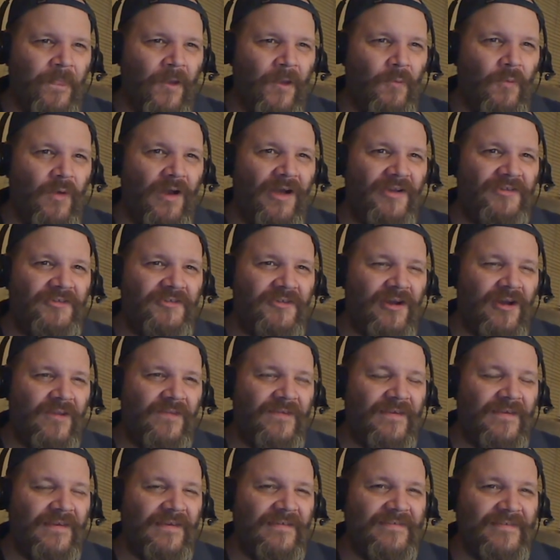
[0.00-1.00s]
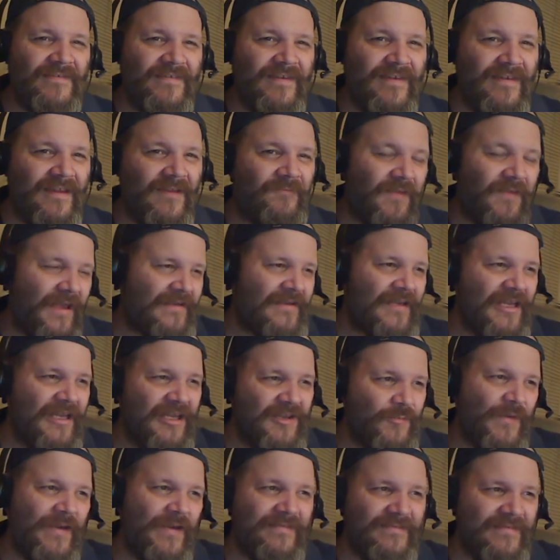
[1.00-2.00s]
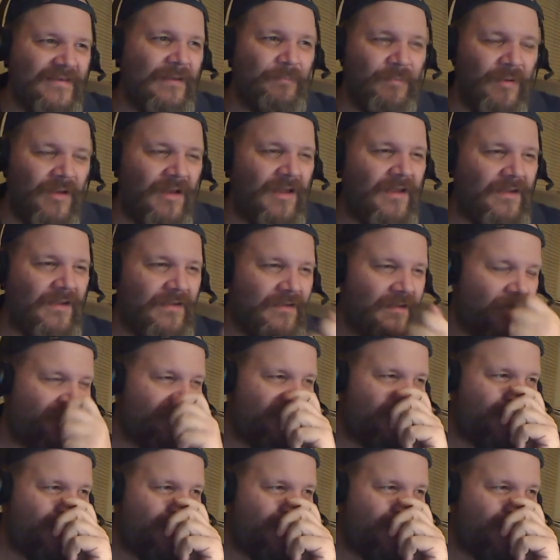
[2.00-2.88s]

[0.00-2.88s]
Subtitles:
watching all this until he finally swings up on the